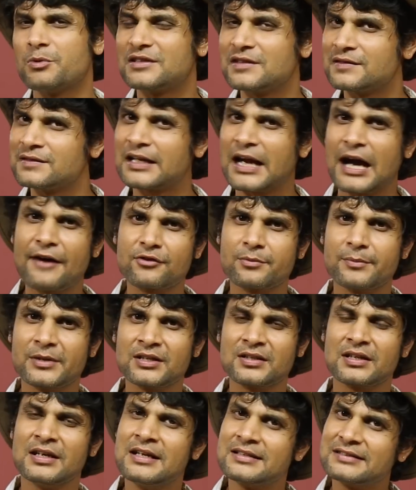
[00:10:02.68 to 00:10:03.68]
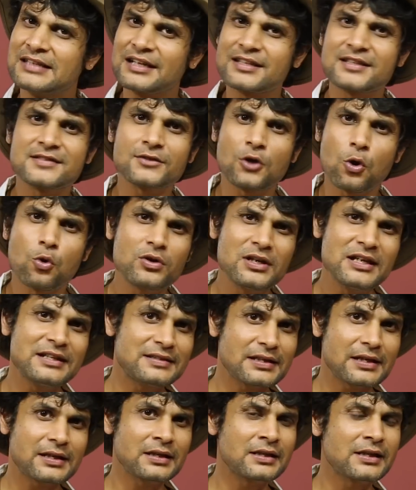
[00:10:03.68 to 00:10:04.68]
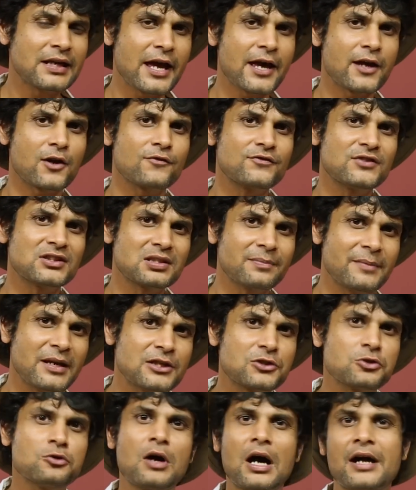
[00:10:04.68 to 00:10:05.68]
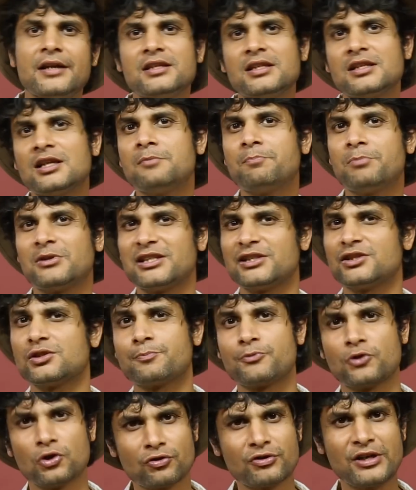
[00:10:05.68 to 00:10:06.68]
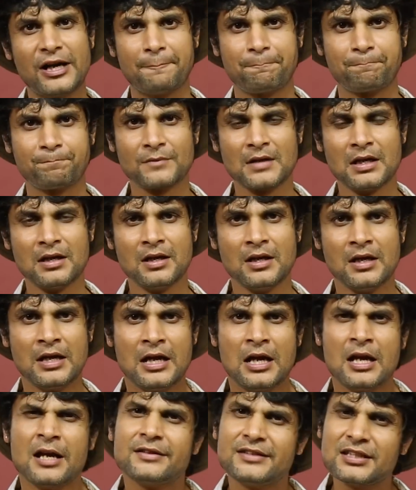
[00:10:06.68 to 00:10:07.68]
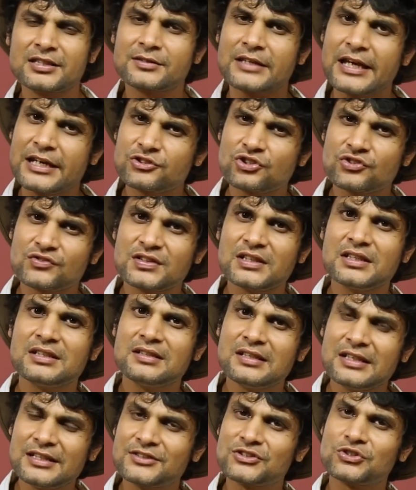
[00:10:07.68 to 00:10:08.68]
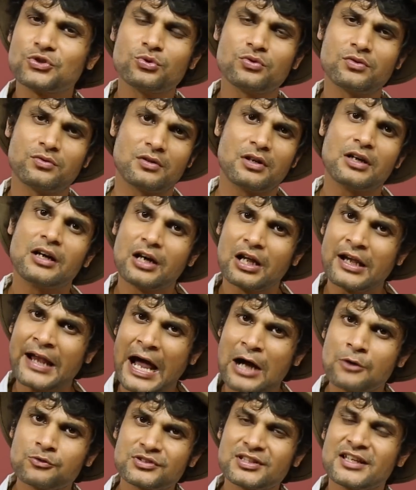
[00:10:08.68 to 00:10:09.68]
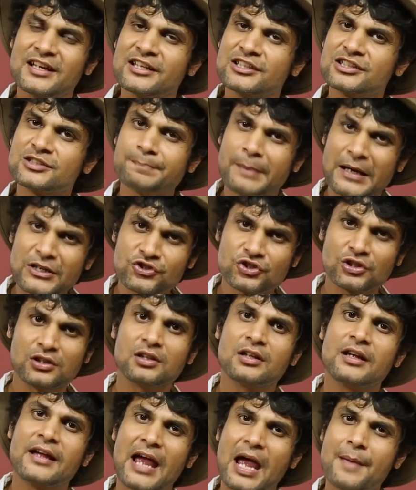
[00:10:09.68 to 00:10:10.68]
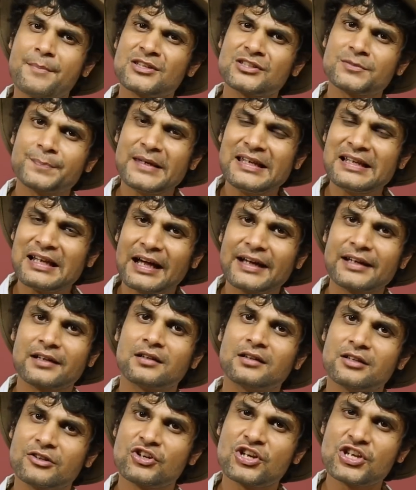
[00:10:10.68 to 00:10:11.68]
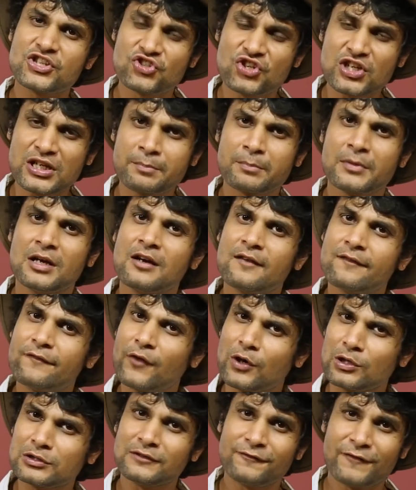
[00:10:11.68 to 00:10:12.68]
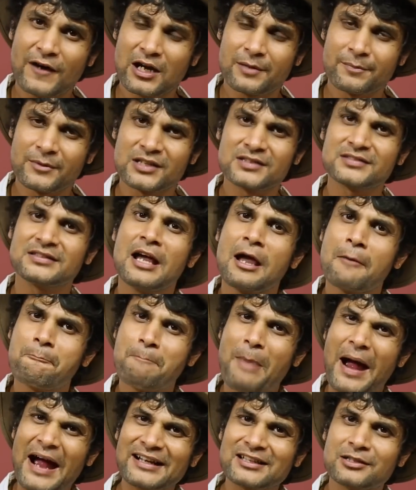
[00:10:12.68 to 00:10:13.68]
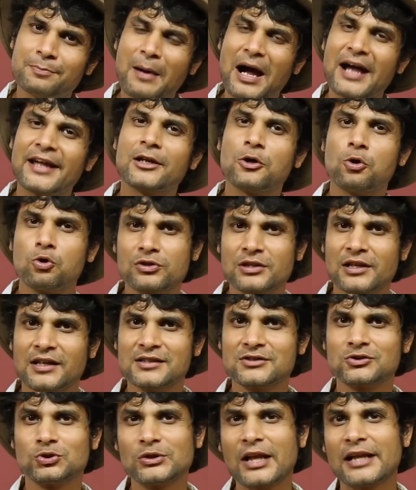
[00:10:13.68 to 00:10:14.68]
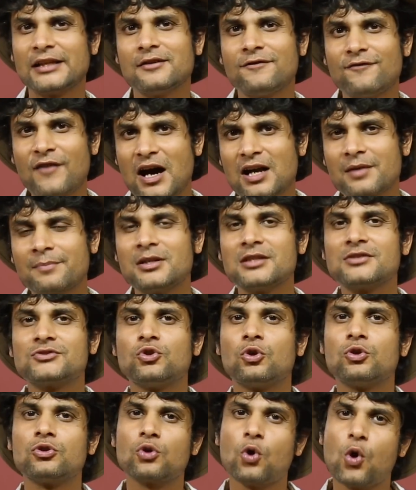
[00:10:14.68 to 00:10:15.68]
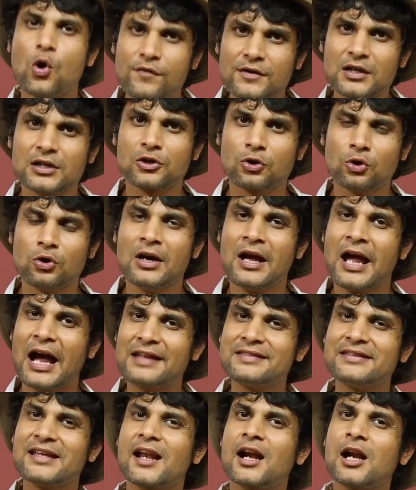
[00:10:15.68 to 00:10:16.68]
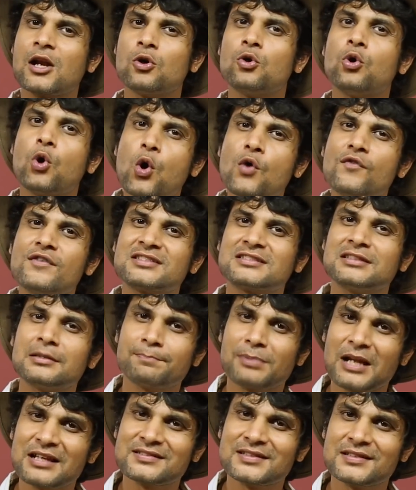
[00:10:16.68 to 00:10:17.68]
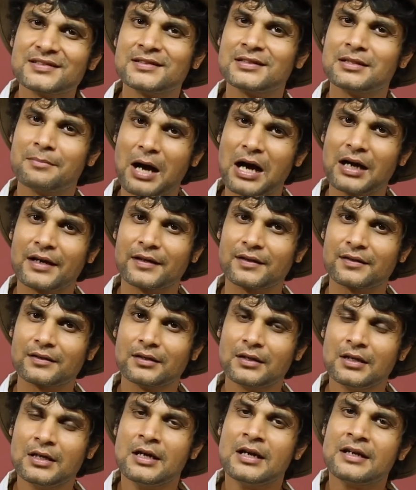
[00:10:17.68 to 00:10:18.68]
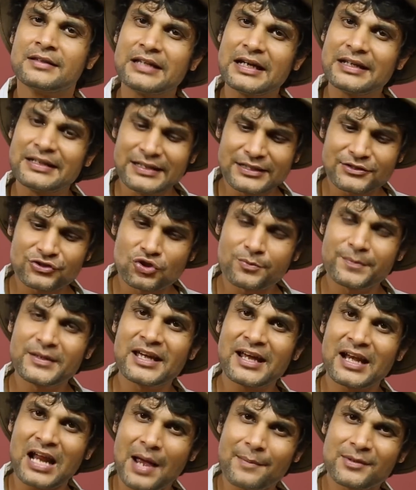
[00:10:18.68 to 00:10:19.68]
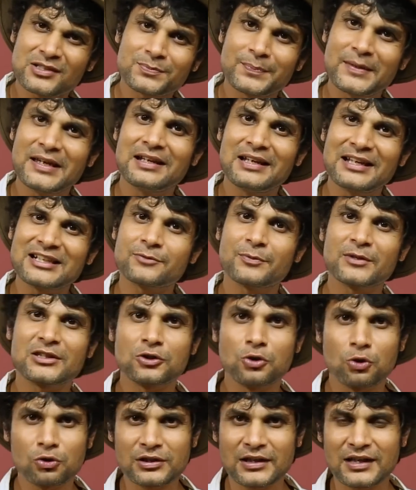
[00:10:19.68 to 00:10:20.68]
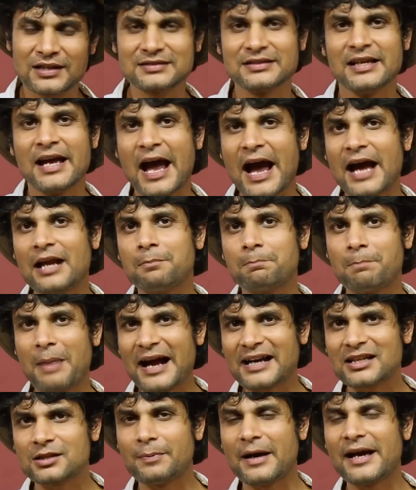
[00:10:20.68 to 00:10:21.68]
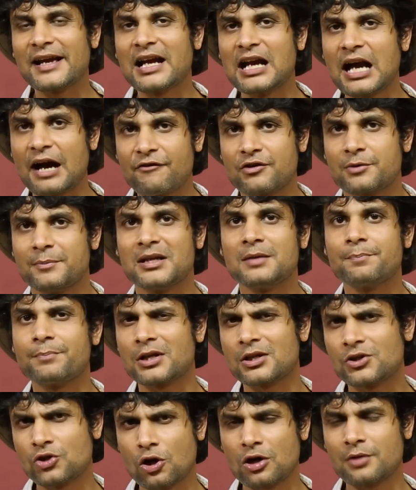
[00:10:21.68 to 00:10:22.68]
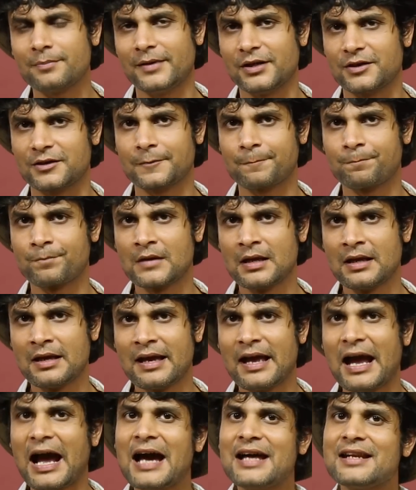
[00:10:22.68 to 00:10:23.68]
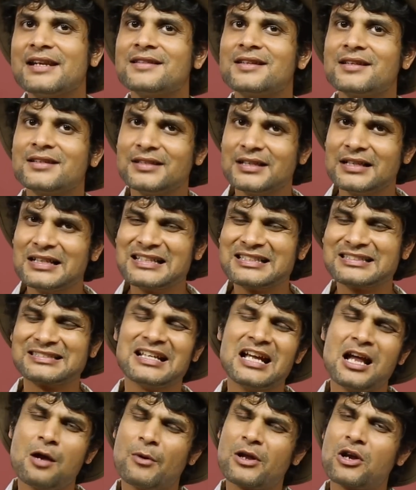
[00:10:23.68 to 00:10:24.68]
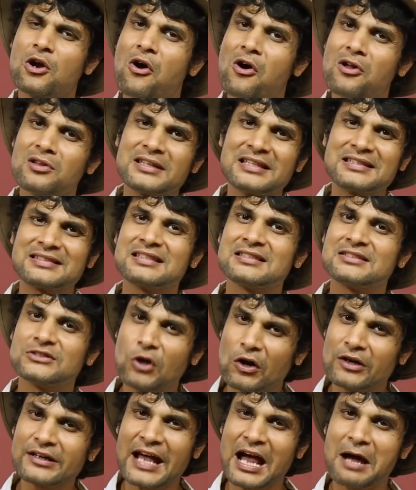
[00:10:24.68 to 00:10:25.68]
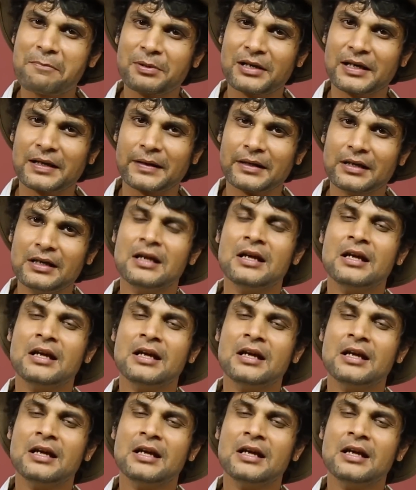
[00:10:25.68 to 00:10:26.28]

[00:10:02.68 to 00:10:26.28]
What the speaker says: within the government that is only taking care of the tomato, onion, and potato program. This agency needs to announce special MSP-like regime for the farmers backed by quotas so that the farmers don't overgrow and there are no oversurpluses in the market. There needs to be an MSP linked with quotas and backed by government procurement. And in the years when all this is not happening,